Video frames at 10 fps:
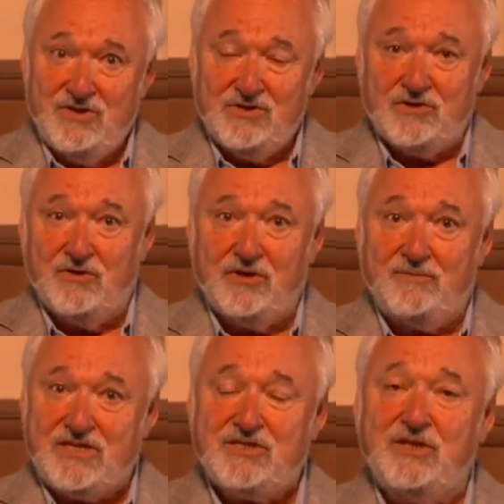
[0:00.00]
So the
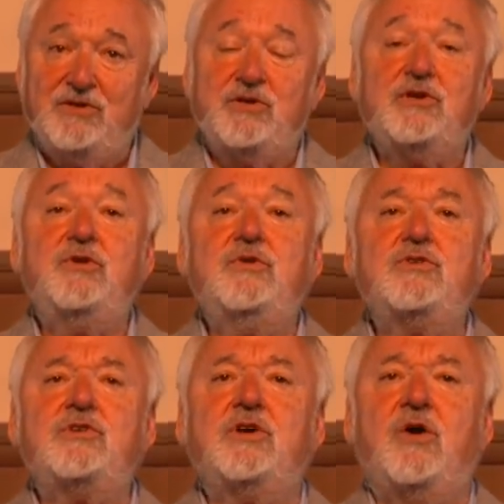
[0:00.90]
best thing to do is
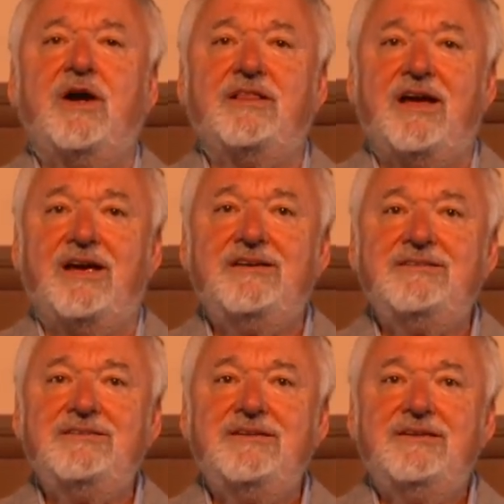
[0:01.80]
to go online,
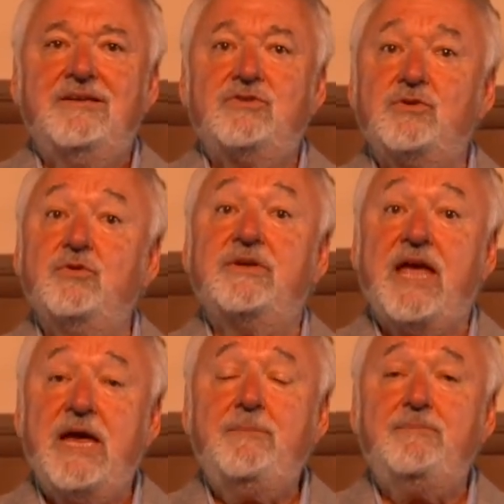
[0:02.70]
to
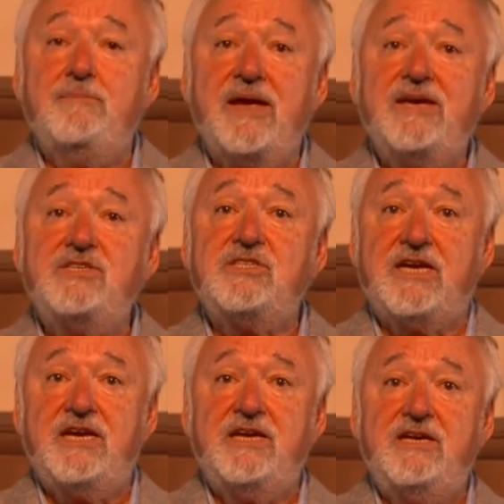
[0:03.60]

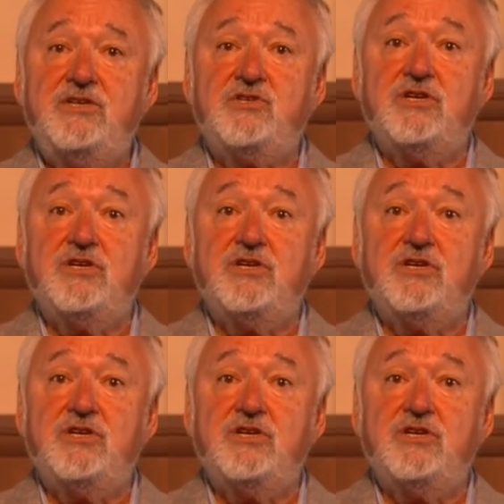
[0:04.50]
capemaystage.org